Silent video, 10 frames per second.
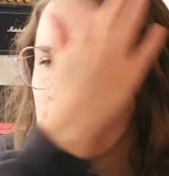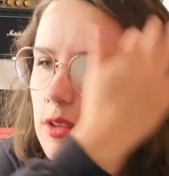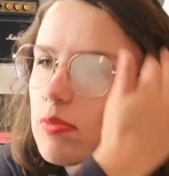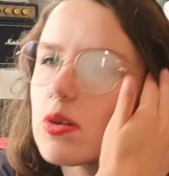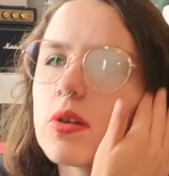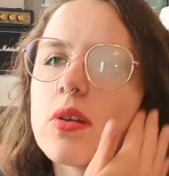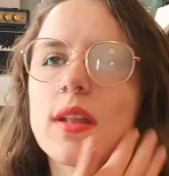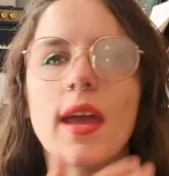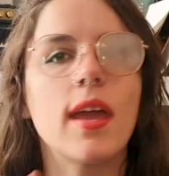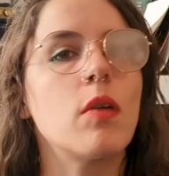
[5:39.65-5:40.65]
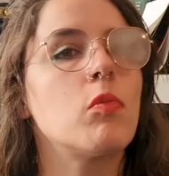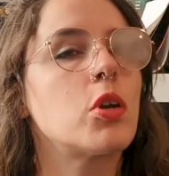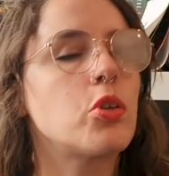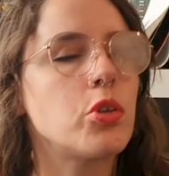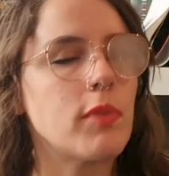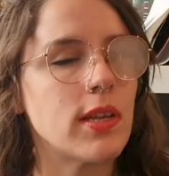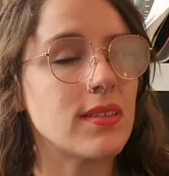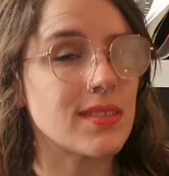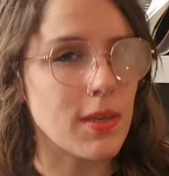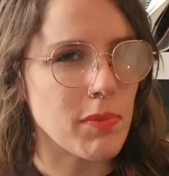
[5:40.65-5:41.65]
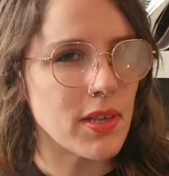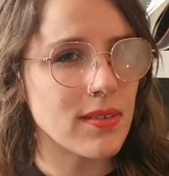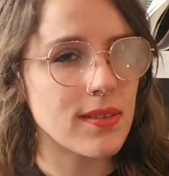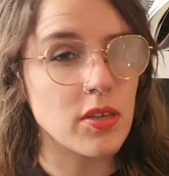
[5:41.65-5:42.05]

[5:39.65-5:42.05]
These were like 1 or 2 minute snippets